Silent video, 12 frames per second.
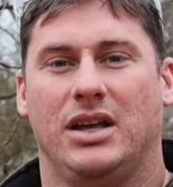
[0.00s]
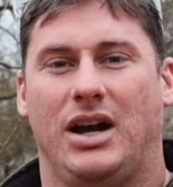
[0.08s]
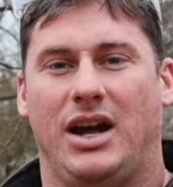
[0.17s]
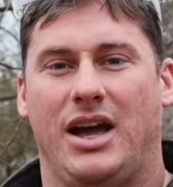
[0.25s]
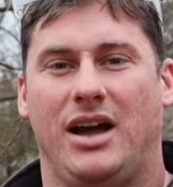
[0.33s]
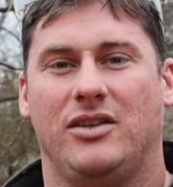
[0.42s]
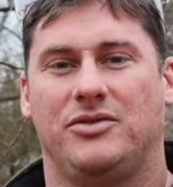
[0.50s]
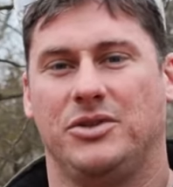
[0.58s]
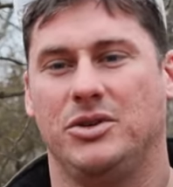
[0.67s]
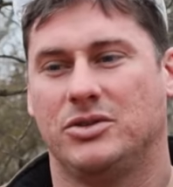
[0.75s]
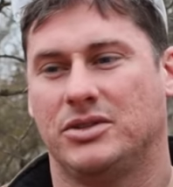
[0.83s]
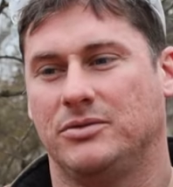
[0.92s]
I have
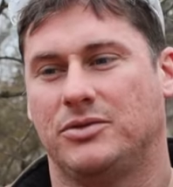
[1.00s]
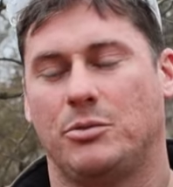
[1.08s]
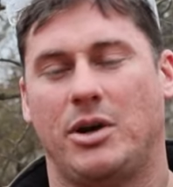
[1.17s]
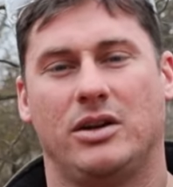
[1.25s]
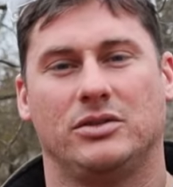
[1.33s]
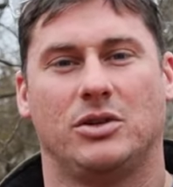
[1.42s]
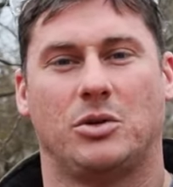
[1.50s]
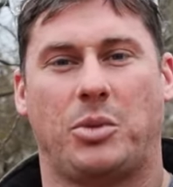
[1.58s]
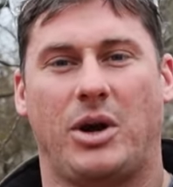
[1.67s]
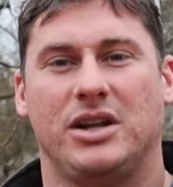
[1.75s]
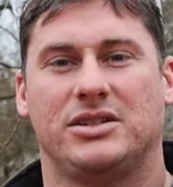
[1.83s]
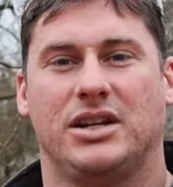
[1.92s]
used them for my own little
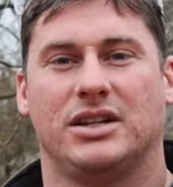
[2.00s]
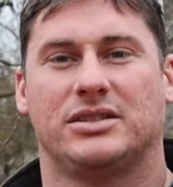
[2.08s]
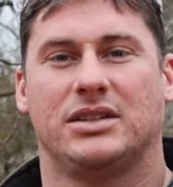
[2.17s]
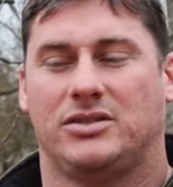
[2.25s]
projects.